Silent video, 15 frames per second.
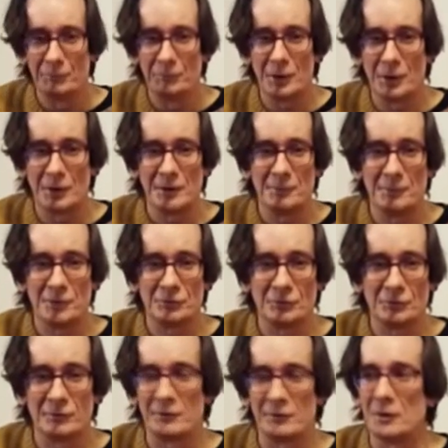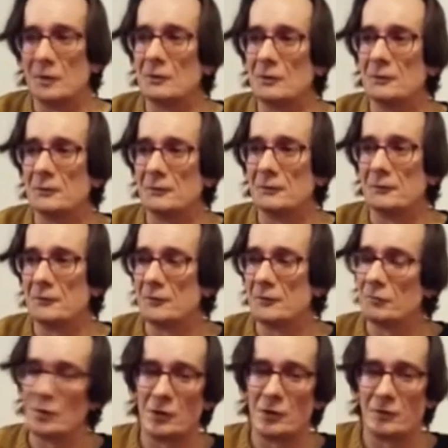polymetric cycle. Now this is
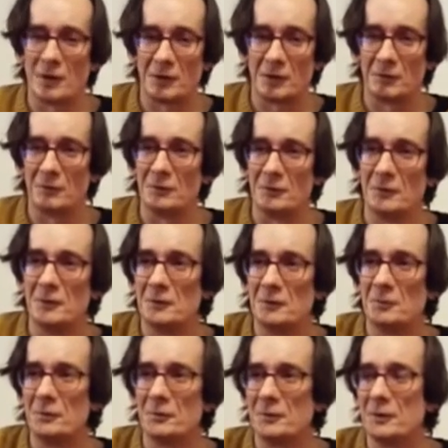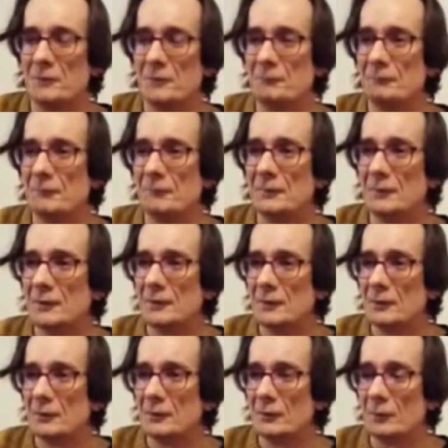very technical, but
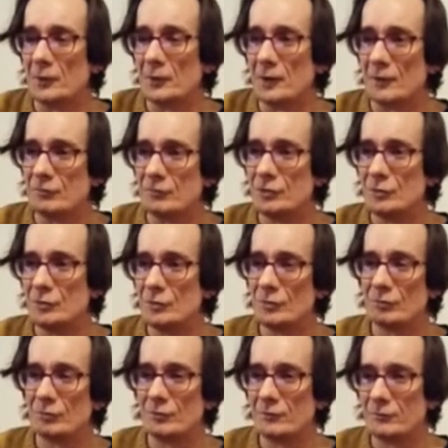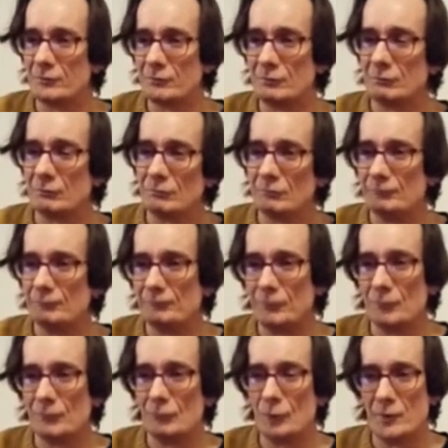where you have 2 different
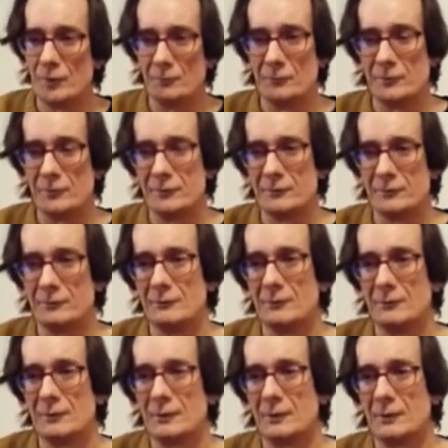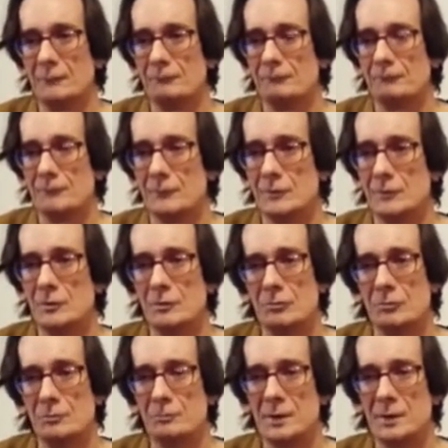rhythms, 2
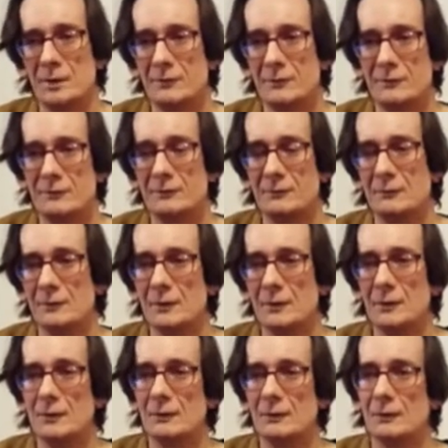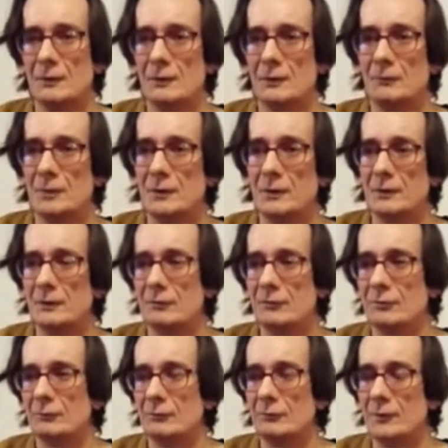different beats, completely
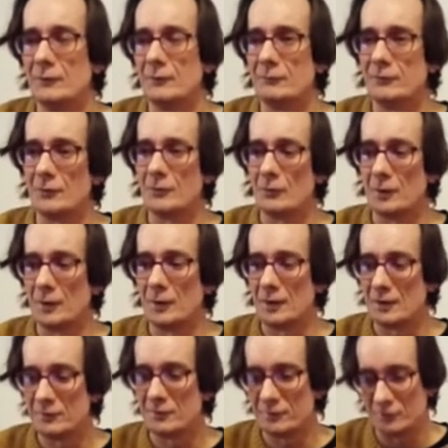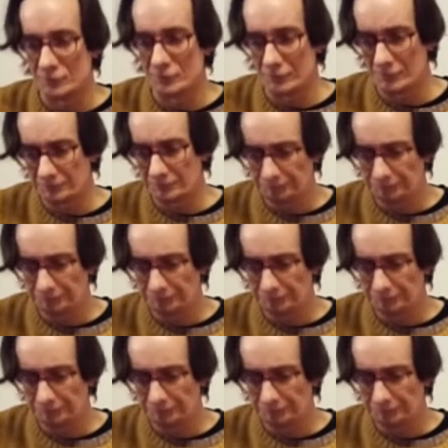different rhythms going against each other,